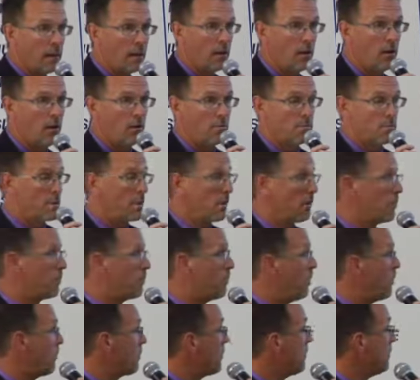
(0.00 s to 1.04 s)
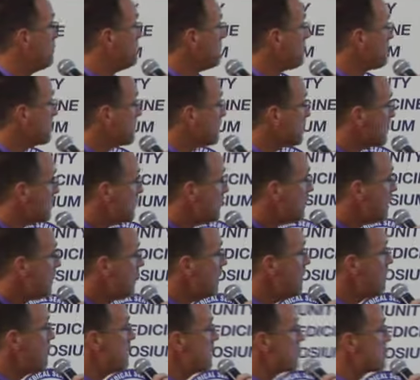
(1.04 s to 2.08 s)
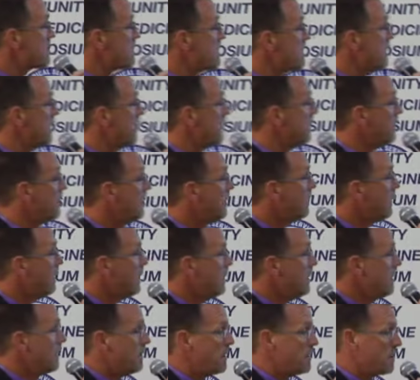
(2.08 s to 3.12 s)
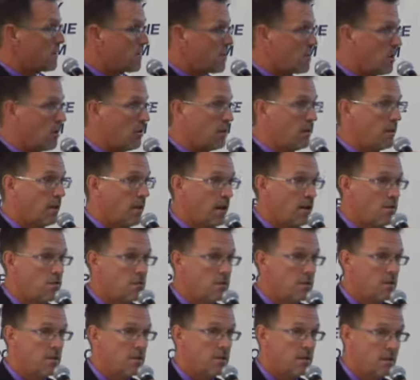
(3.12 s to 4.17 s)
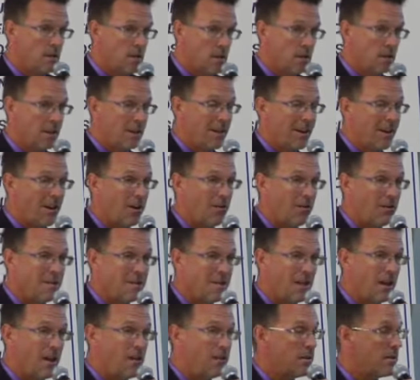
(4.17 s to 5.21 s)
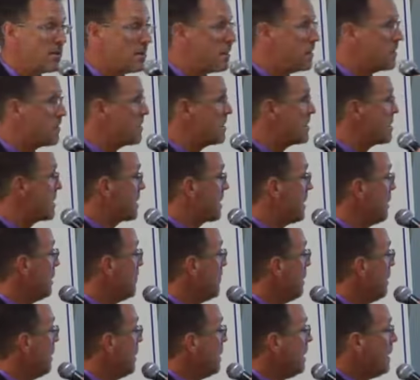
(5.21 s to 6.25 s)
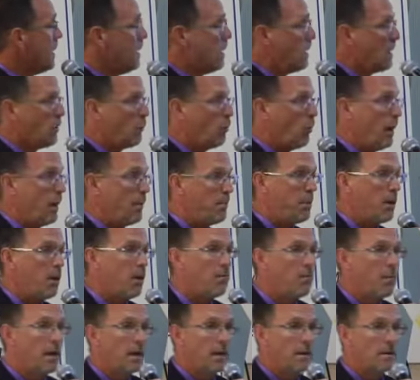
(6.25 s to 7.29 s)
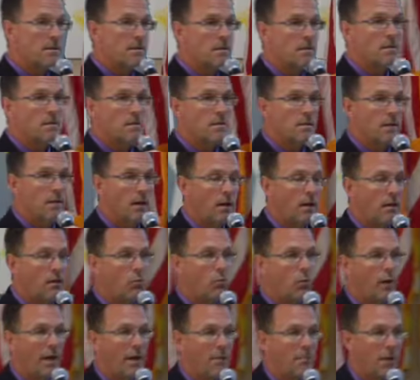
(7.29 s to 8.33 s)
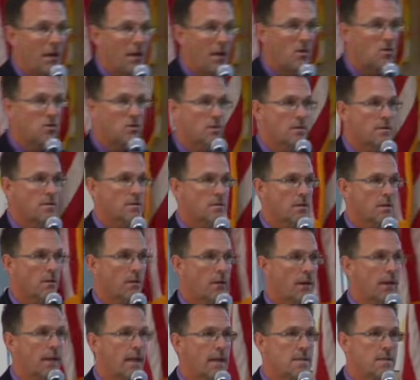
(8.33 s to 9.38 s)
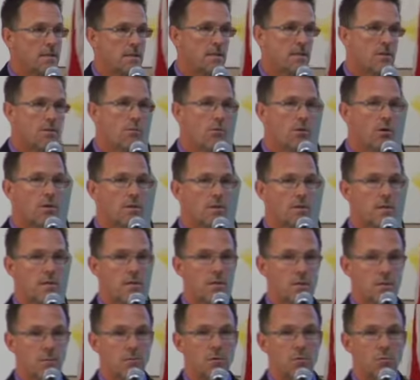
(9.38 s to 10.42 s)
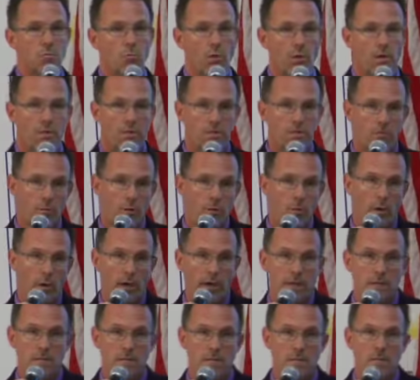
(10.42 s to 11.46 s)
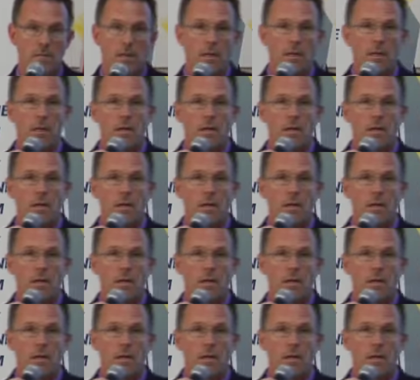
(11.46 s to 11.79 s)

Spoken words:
They call themselves both. This is it. This is our entire decision scheme. The way paramedics, the way a patient, gets into our system is one of three ways.